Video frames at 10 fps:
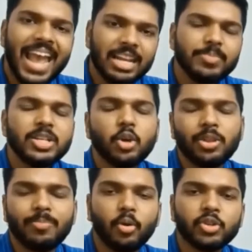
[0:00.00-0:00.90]
element or
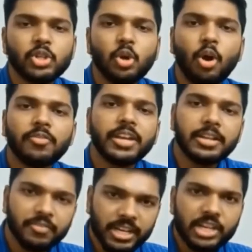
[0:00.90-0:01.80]
the portion of
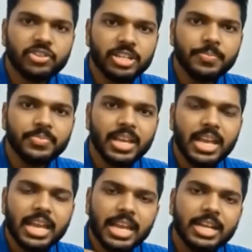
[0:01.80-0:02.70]
inflation
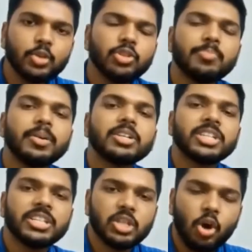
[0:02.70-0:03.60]
into the
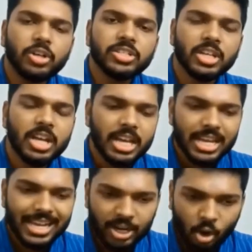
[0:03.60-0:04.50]
purchase cost
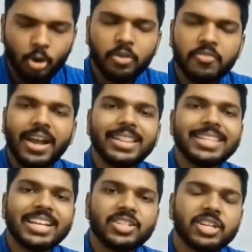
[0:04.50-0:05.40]
in order to find
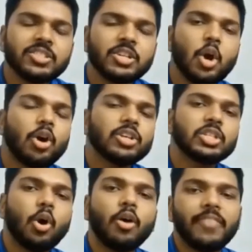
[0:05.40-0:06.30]
the adjusted
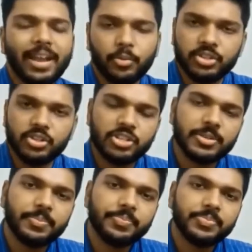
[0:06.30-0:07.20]
cost of
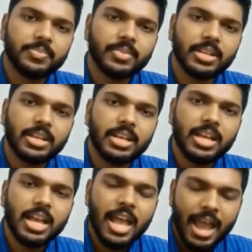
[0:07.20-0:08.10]
acquisition.
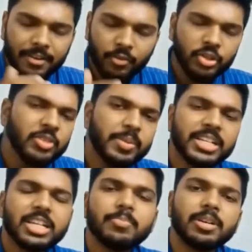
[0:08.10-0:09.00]
And for this
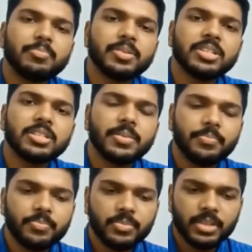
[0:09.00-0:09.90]
particular purpose,
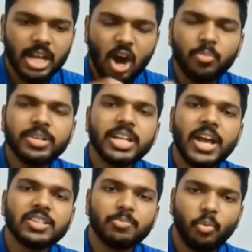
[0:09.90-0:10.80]
the government
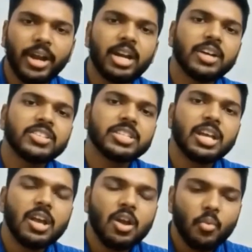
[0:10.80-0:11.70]
has provided us
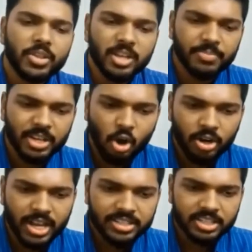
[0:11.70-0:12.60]
with something
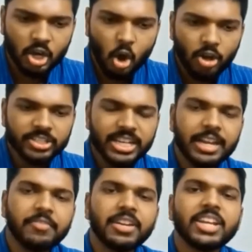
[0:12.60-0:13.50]
called as Cost
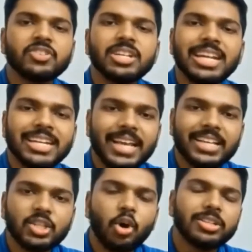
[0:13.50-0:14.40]
Inflation
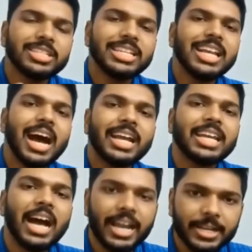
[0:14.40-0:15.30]
Index, or
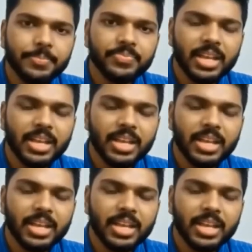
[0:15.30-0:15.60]
CII,